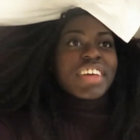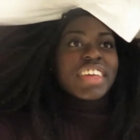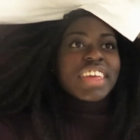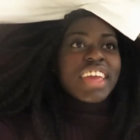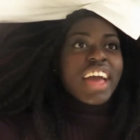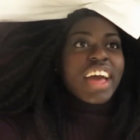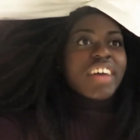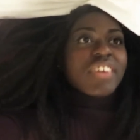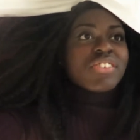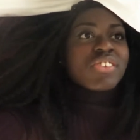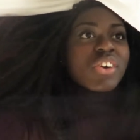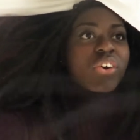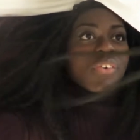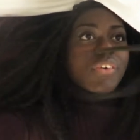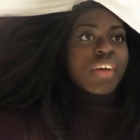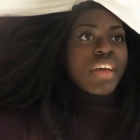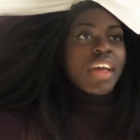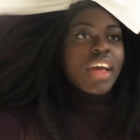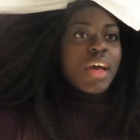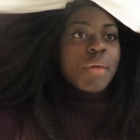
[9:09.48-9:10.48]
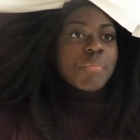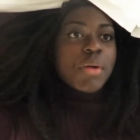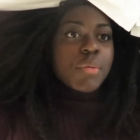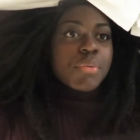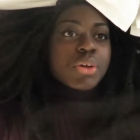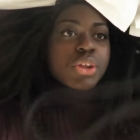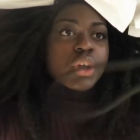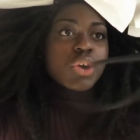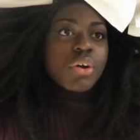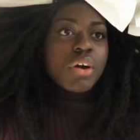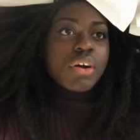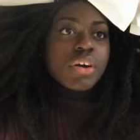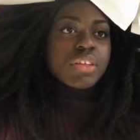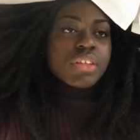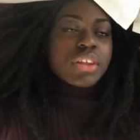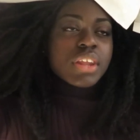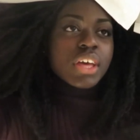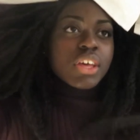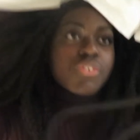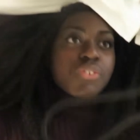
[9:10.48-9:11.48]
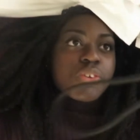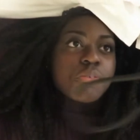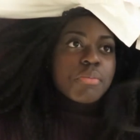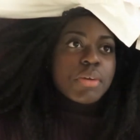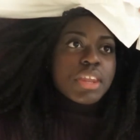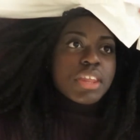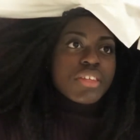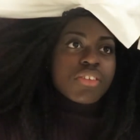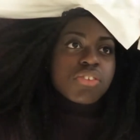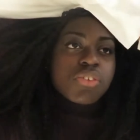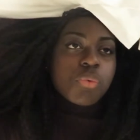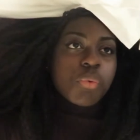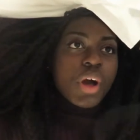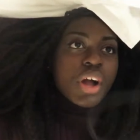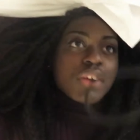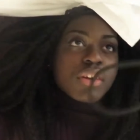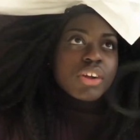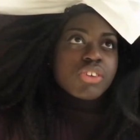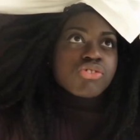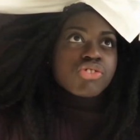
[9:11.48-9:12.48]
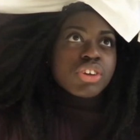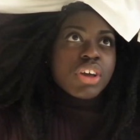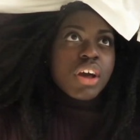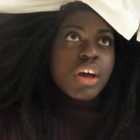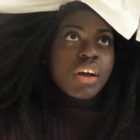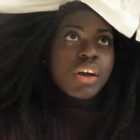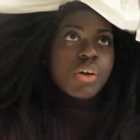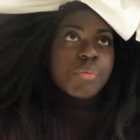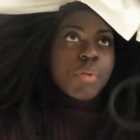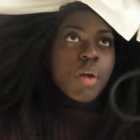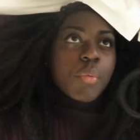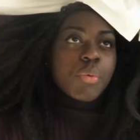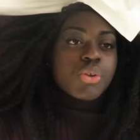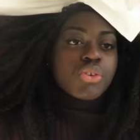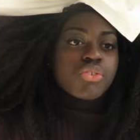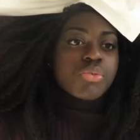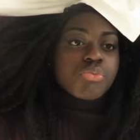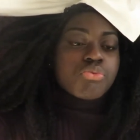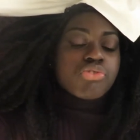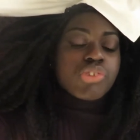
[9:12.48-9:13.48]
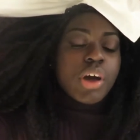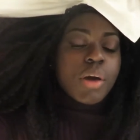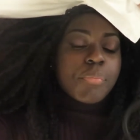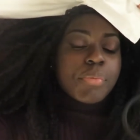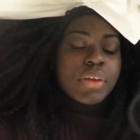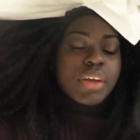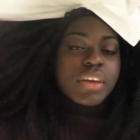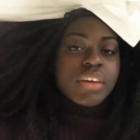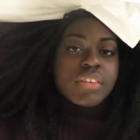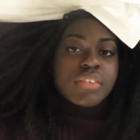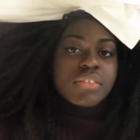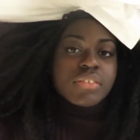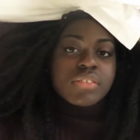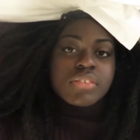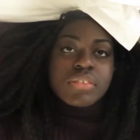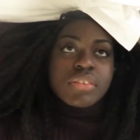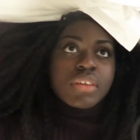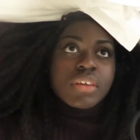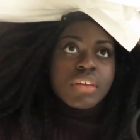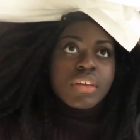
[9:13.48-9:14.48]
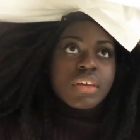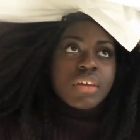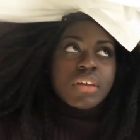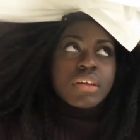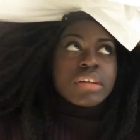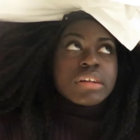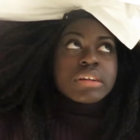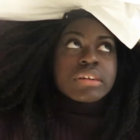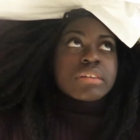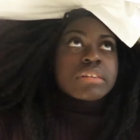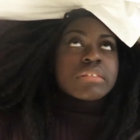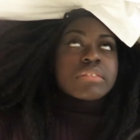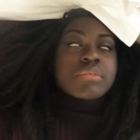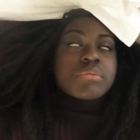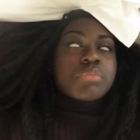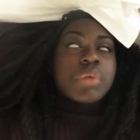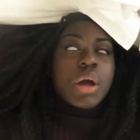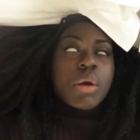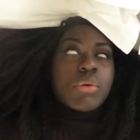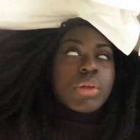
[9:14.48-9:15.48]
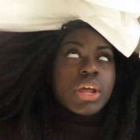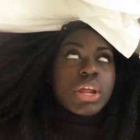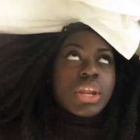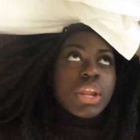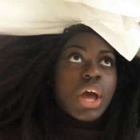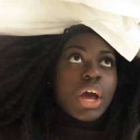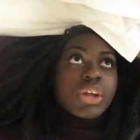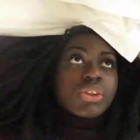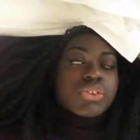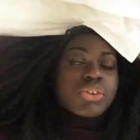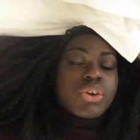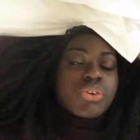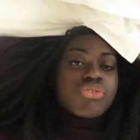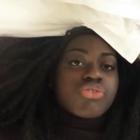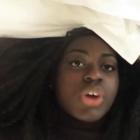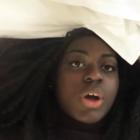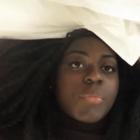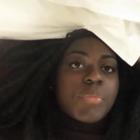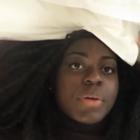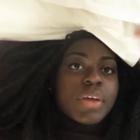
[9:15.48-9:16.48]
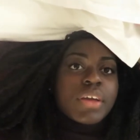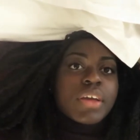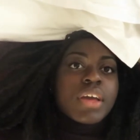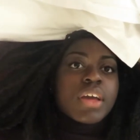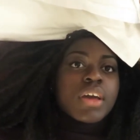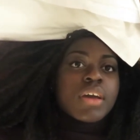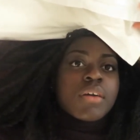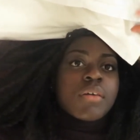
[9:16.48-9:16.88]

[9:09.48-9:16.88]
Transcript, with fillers: but yeah, so probably I'm going out in the next few minutes to walk around Chicago, probably do some shopping because why would I not go shopping?